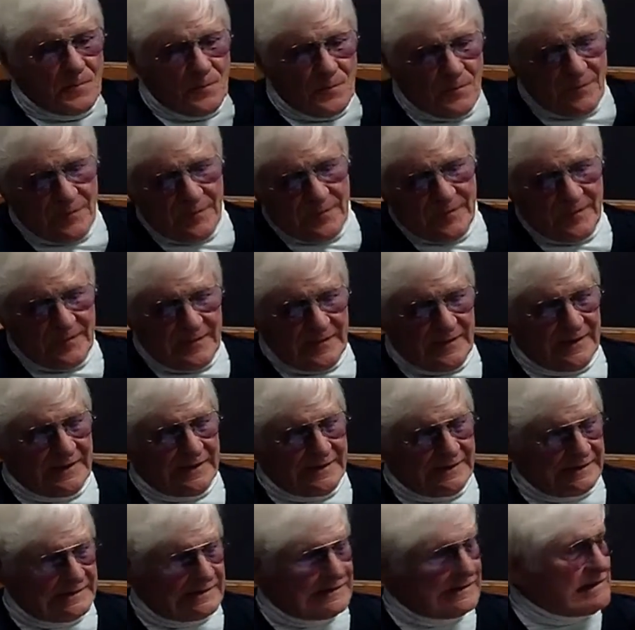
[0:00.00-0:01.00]
The
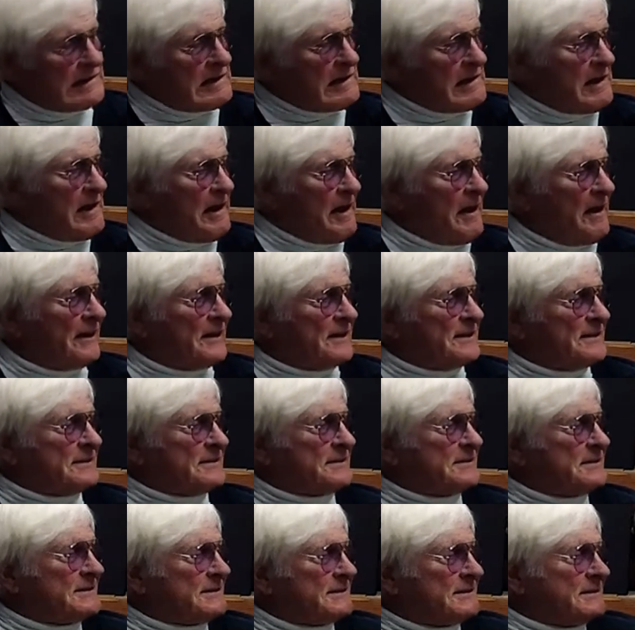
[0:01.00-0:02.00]
production design of it,
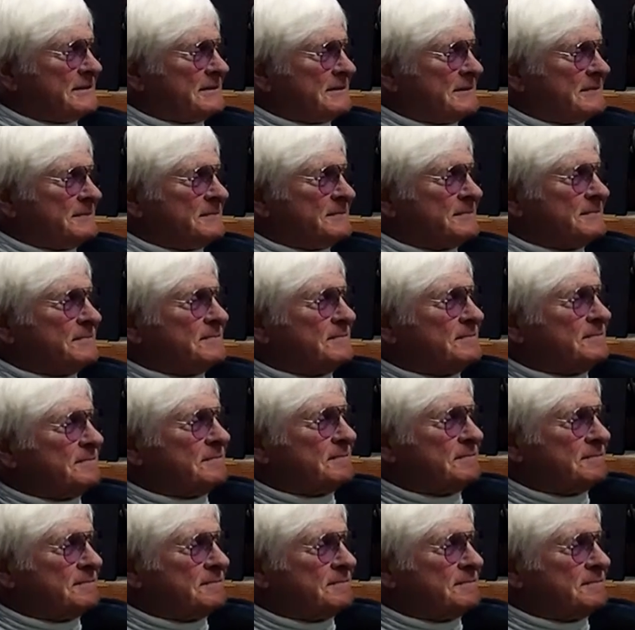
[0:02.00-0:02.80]
it's fun. It